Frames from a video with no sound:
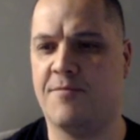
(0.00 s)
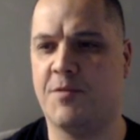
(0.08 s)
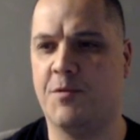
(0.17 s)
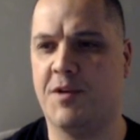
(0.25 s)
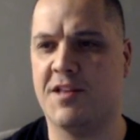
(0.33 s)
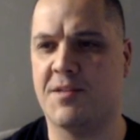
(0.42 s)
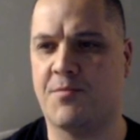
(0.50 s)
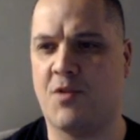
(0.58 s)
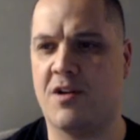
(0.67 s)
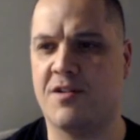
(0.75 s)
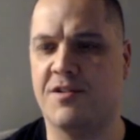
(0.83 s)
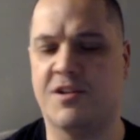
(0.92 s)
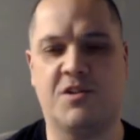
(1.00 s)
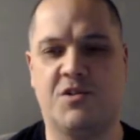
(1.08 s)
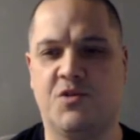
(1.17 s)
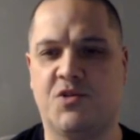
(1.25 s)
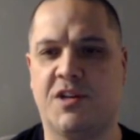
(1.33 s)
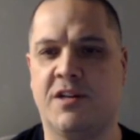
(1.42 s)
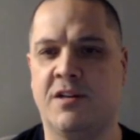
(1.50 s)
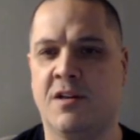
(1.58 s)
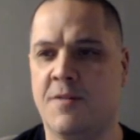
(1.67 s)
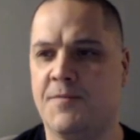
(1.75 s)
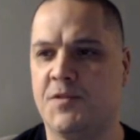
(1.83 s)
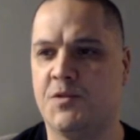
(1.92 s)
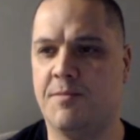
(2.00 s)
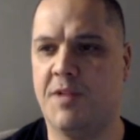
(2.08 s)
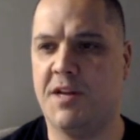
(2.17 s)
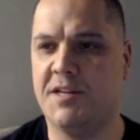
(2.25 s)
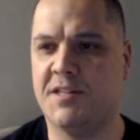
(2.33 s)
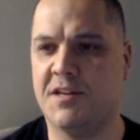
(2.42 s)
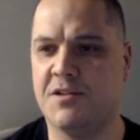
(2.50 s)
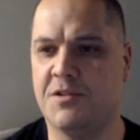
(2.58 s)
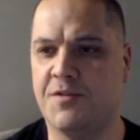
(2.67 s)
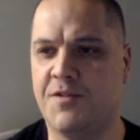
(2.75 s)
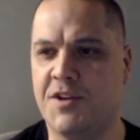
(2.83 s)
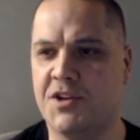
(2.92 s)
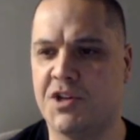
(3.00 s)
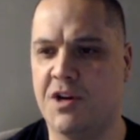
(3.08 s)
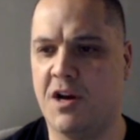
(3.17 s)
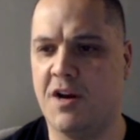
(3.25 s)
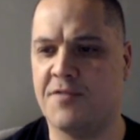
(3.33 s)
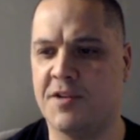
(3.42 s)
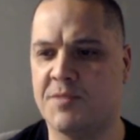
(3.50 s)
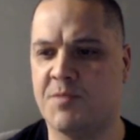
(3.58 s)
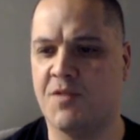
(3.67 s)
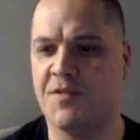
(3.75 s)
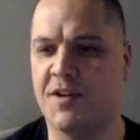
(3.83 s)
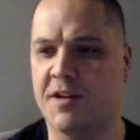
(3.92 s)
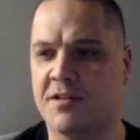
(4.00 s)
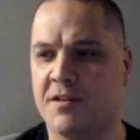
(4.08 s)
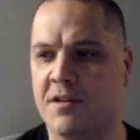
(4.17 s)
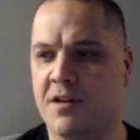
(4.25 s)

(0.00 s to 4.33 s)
But we get the proc on the Katusha, so we Bloody Sickle to finish it off. That's perfect.